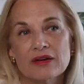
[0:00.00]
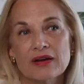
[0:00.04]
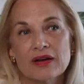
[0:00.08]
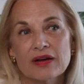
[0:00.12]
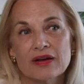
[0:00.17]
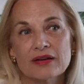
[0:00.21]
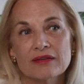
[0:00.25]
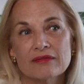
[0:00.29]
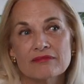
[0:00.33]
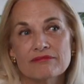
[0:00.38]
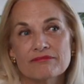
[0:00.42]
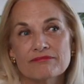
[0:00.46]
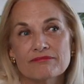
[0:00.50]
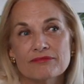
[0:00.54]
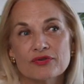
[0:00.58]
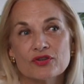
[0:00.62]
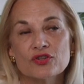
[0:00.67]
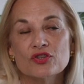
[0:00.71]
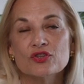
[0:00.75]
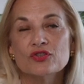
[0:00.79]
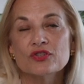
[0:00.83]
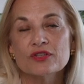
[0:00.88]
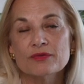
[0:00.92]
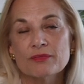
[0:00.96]
I
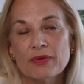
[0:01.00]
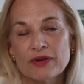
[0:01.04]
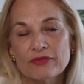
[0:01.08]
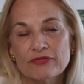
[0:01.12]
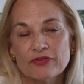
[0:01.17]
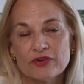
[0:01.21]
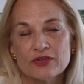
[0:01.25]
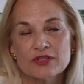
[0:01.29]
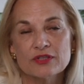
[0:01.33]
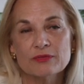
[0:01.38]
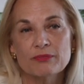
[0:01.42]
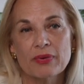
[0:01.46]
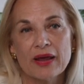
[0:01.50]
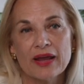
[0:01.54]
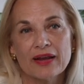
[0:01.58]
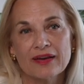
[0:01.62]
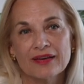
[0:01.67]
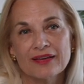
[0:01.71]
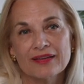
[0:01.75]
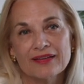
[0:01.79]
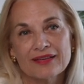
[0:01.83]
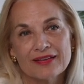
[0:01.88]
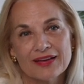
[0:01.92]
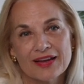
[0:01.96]
produced my first
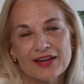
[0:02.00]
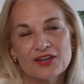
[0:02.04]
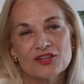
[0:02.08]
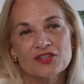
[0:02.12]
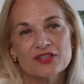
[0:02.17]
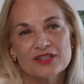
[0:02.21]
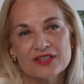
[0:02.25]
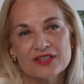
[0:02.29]
painting at age